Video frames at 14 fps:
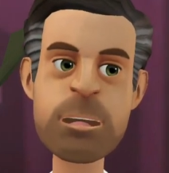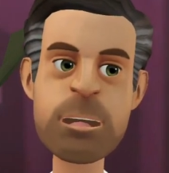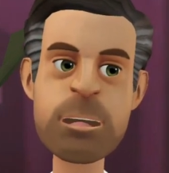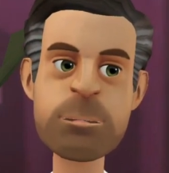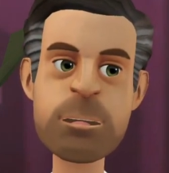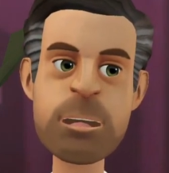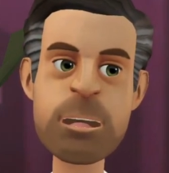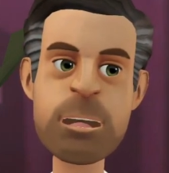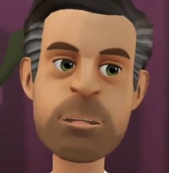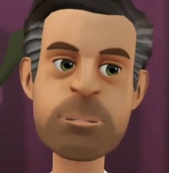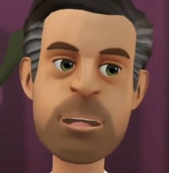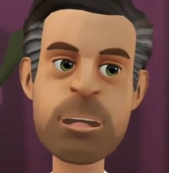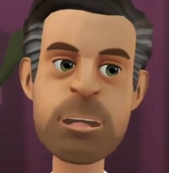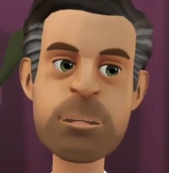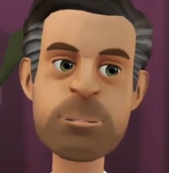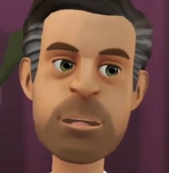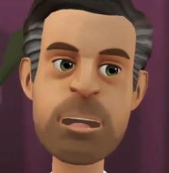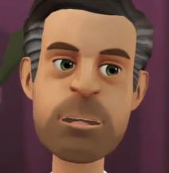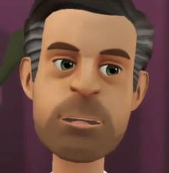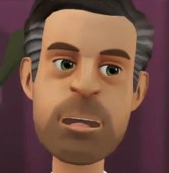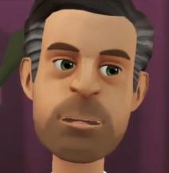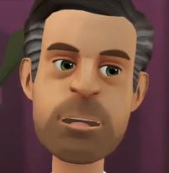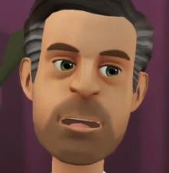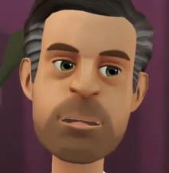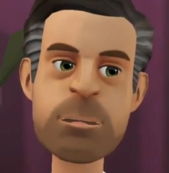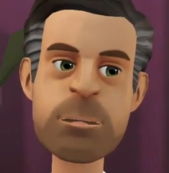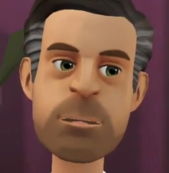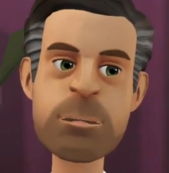Not a goddamn thing has
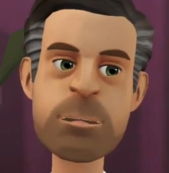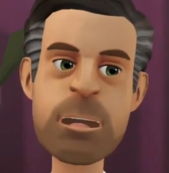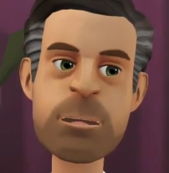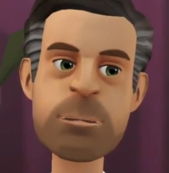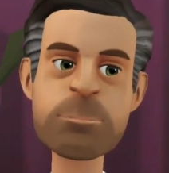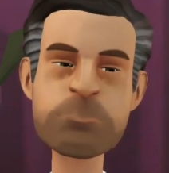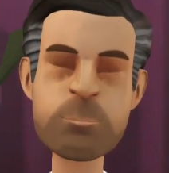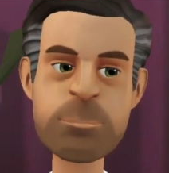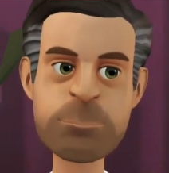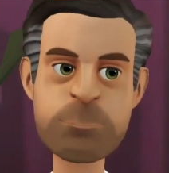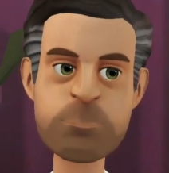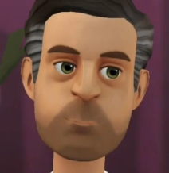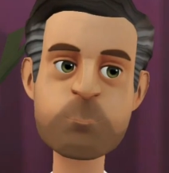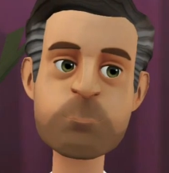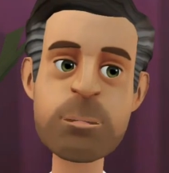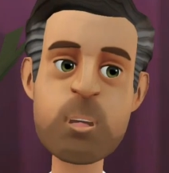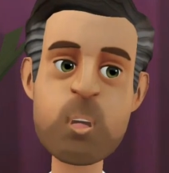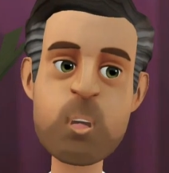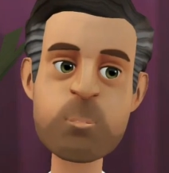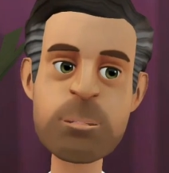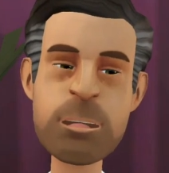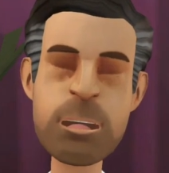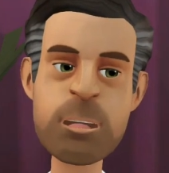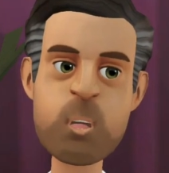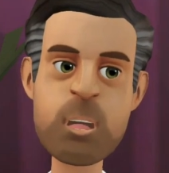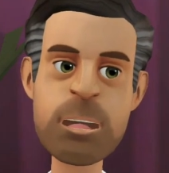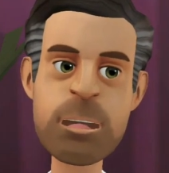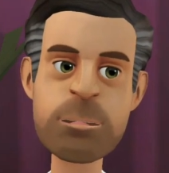changed. The only thing that's
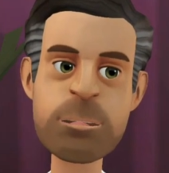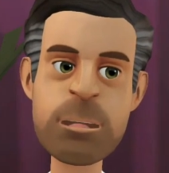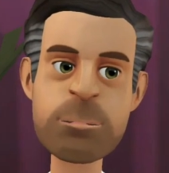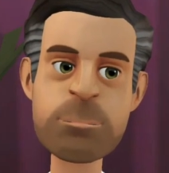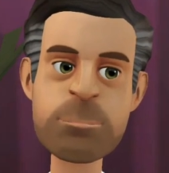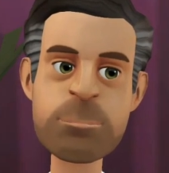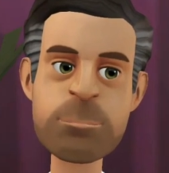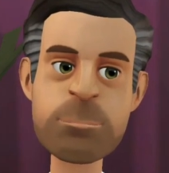changed